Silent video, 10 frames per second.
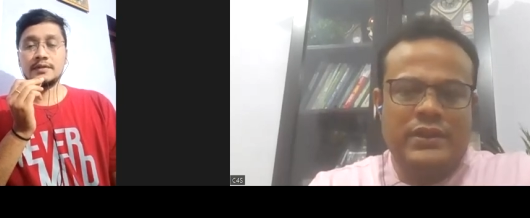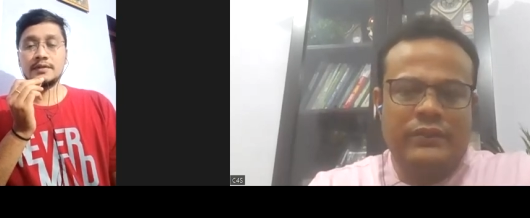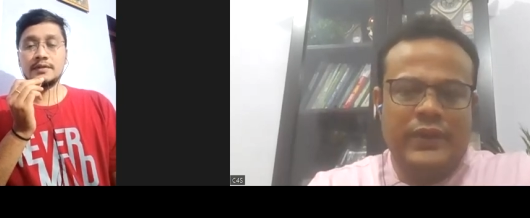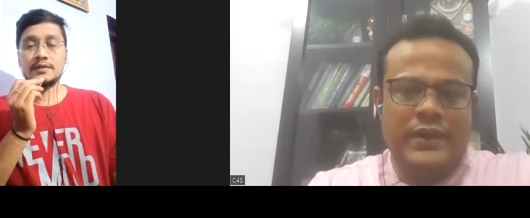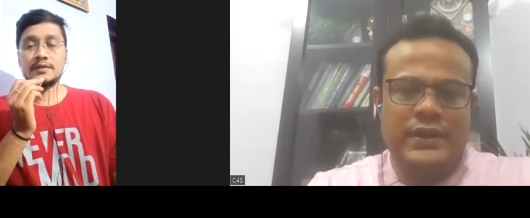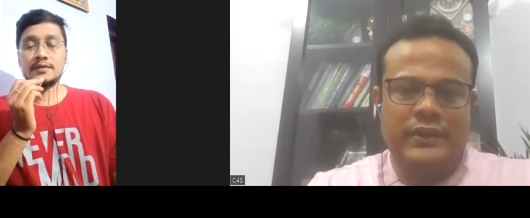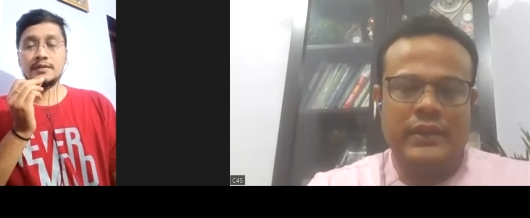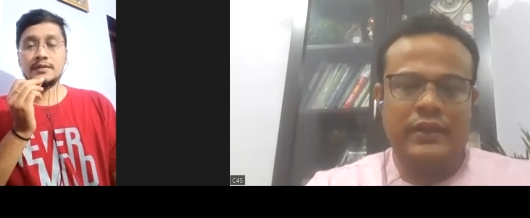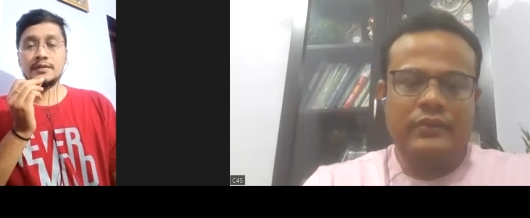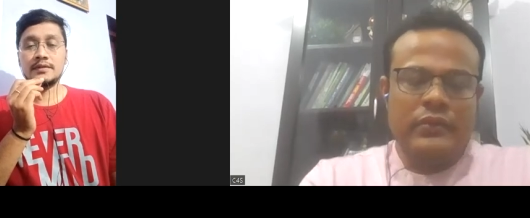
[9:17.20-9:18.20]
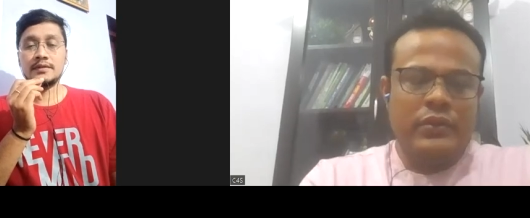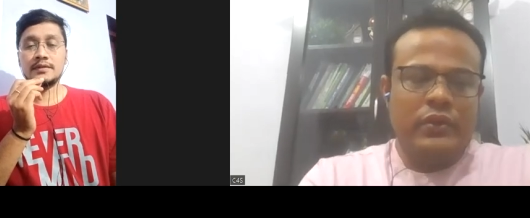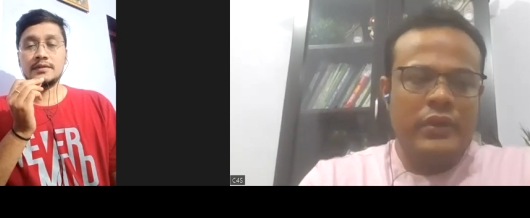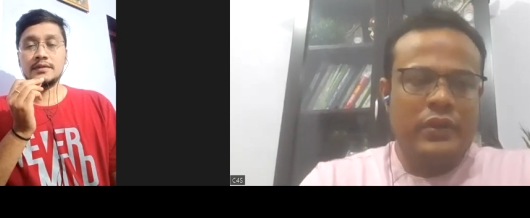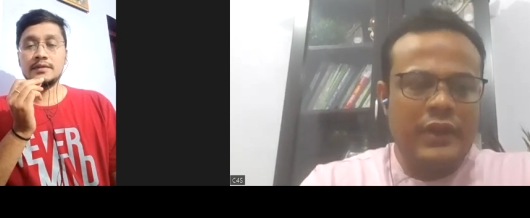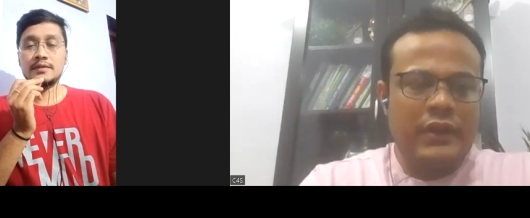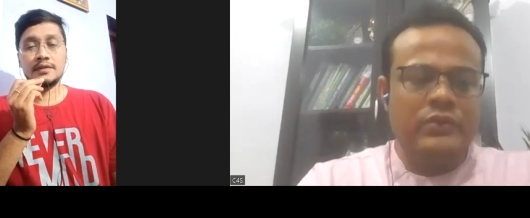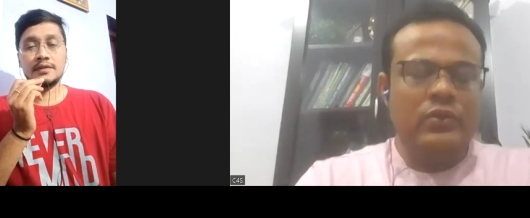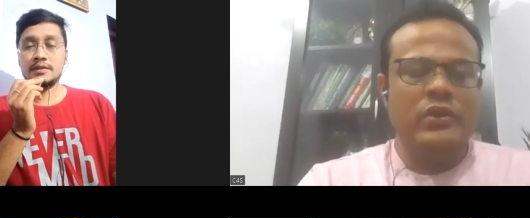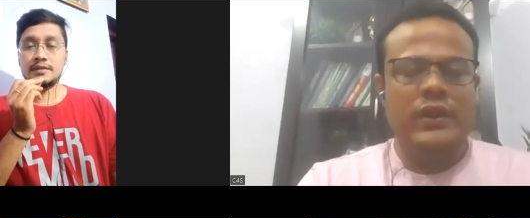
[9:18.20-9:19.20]
Speaker 1: will suffice, I think. So there
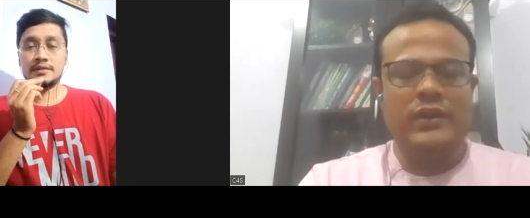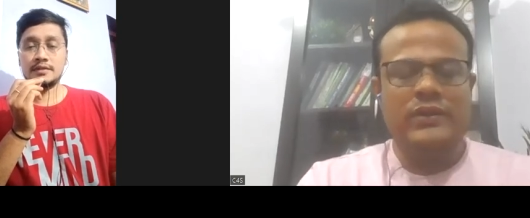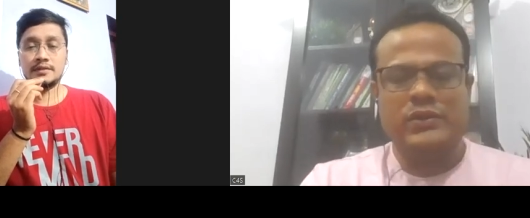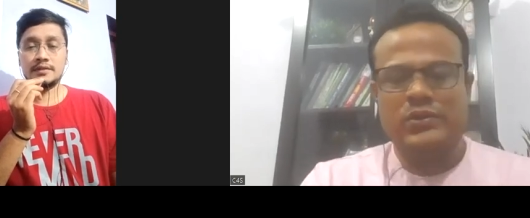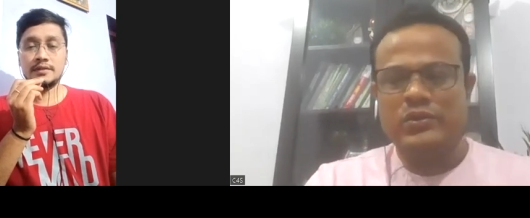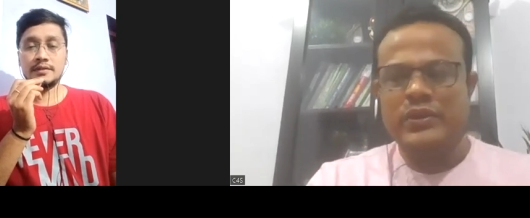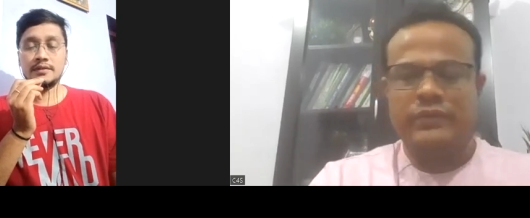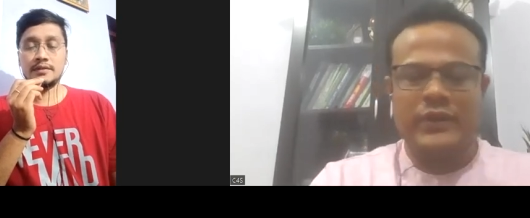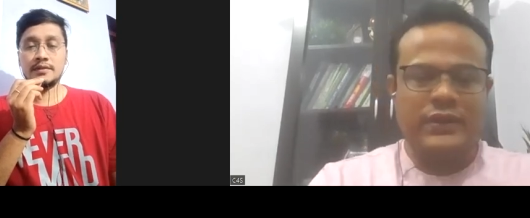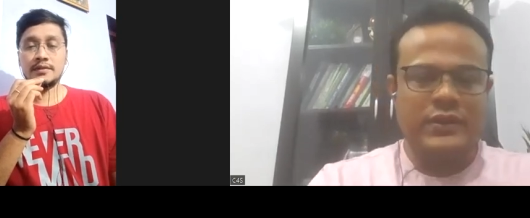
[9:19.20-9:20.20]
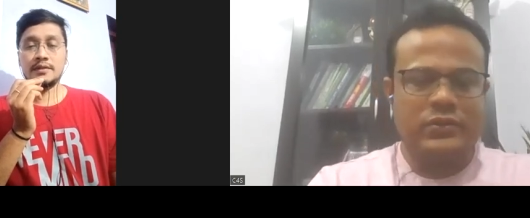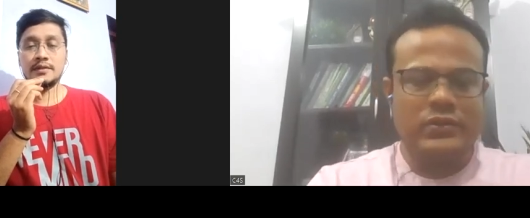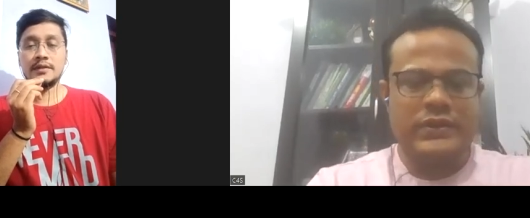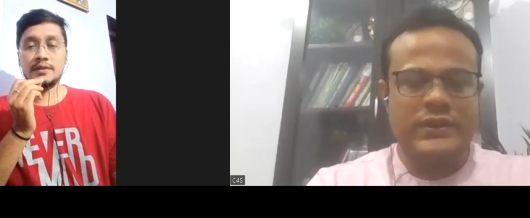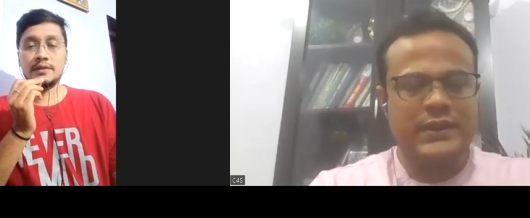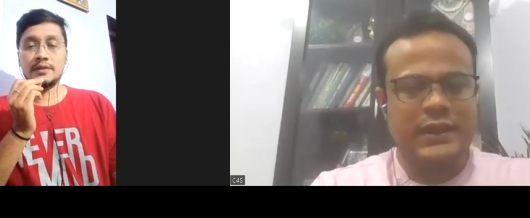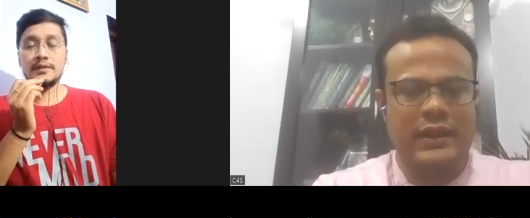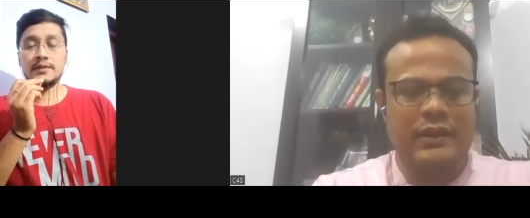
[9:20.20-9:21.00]
yes. is no need to refer these sources.